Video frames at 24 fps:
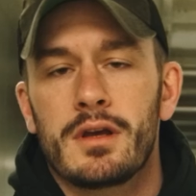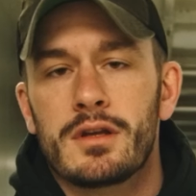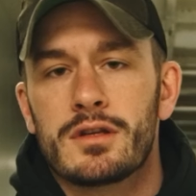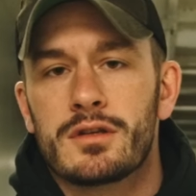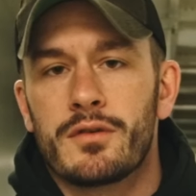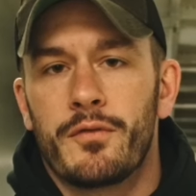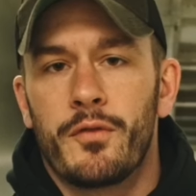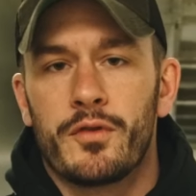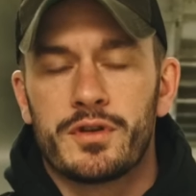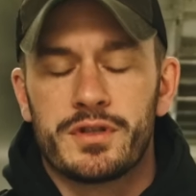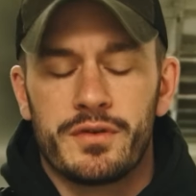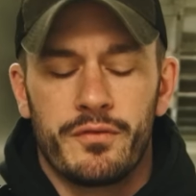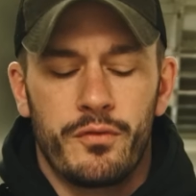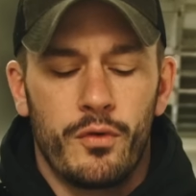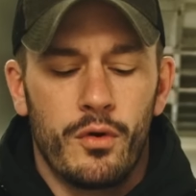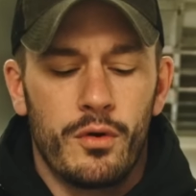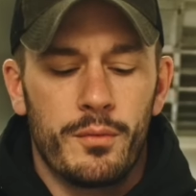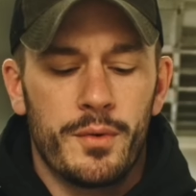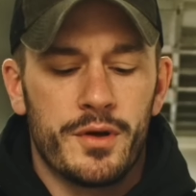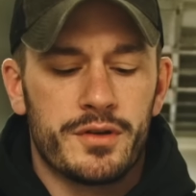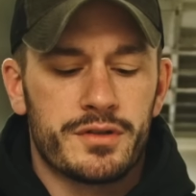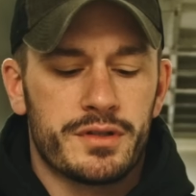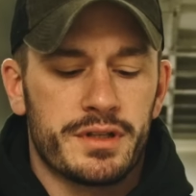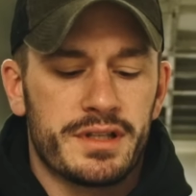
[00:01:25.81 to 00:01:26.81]
So first and
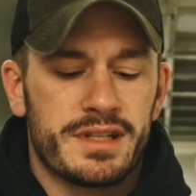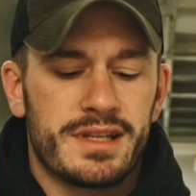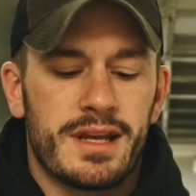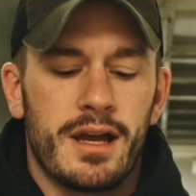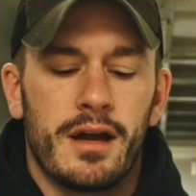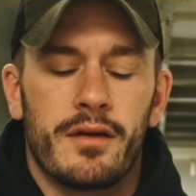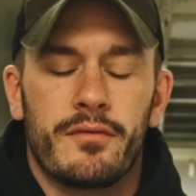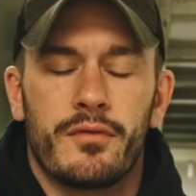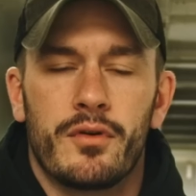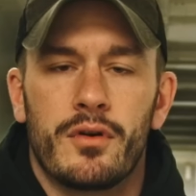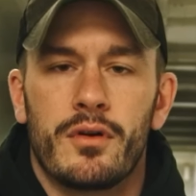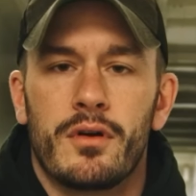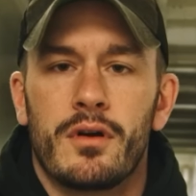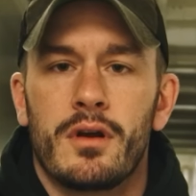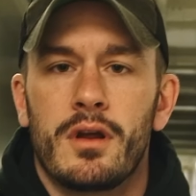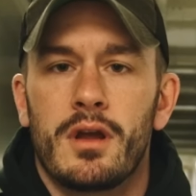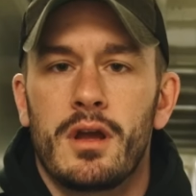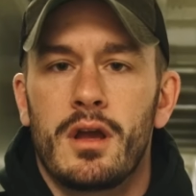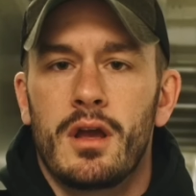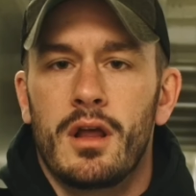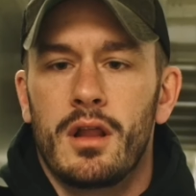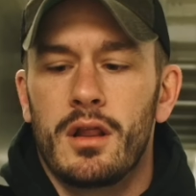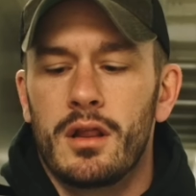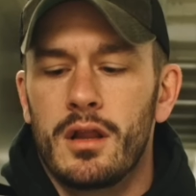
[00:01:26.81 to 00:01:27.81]
foremost, let's cover
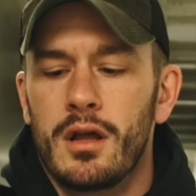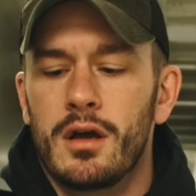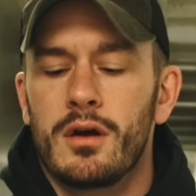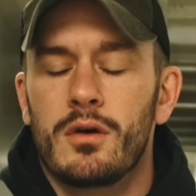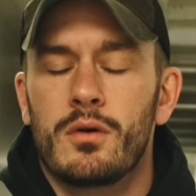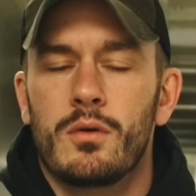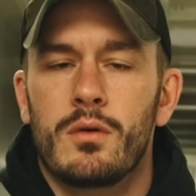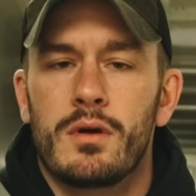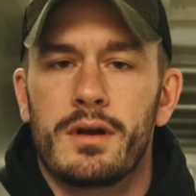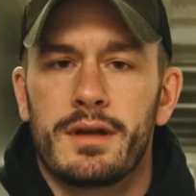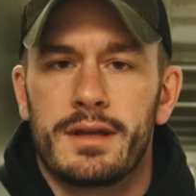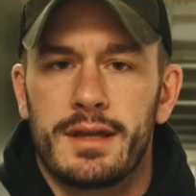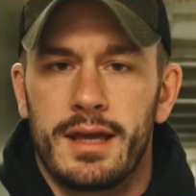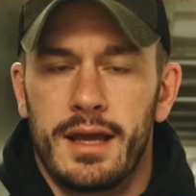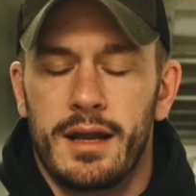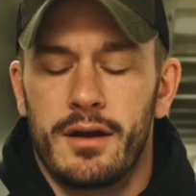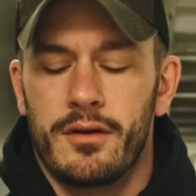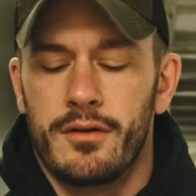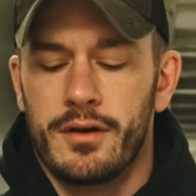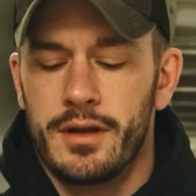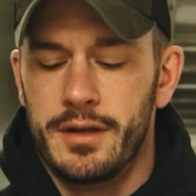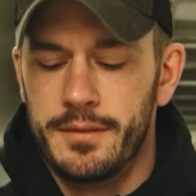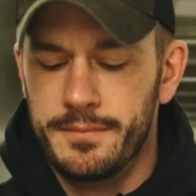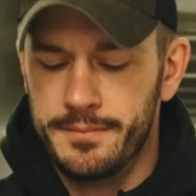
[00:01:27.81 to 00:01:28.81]
low
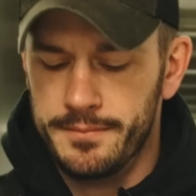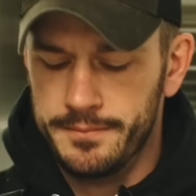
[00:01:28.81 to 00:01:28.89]
carry.